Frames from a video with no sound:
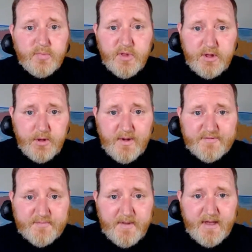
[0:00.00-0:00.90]
the
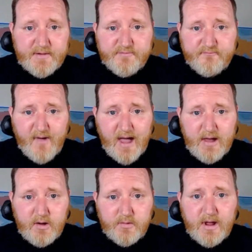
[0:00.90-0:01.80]
USPS
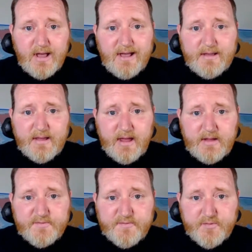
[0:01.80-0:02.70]
filed
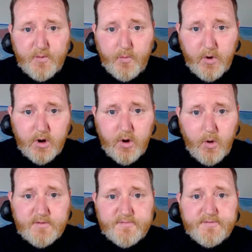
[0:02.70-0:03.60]
against
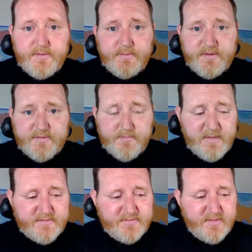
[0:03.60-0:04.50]
Workhorse to
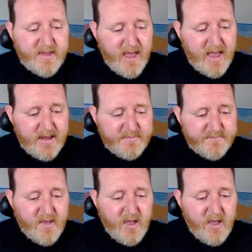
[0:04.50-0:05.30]
dismiss the case,